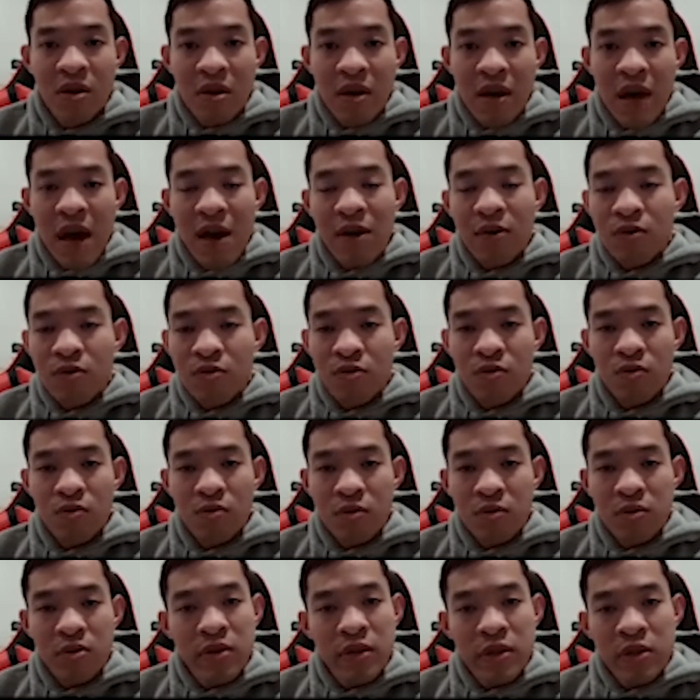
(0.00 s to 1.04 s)
How
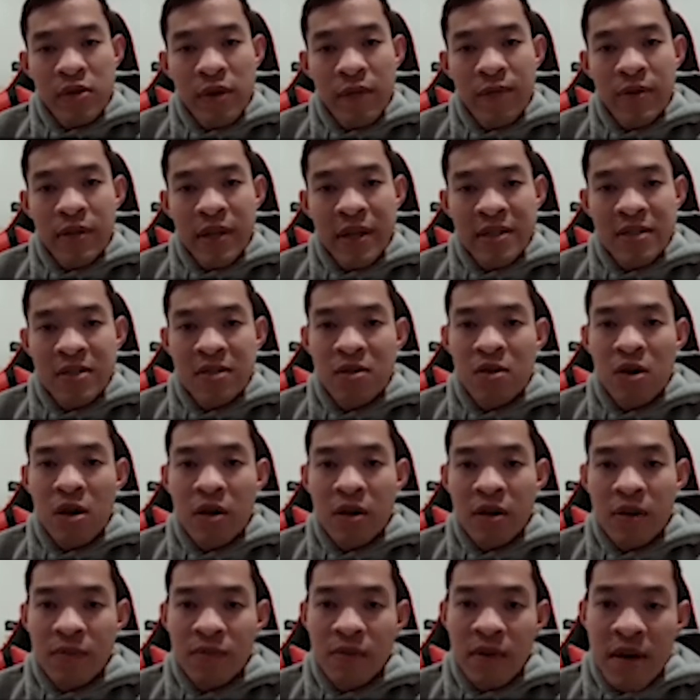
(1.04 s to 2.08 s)
do you ever get stuck
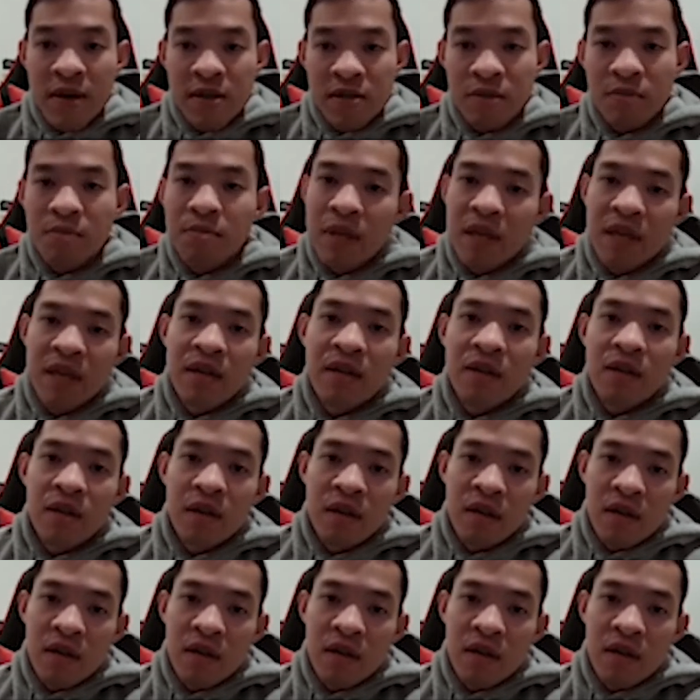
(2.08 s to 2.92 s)
if you guys compete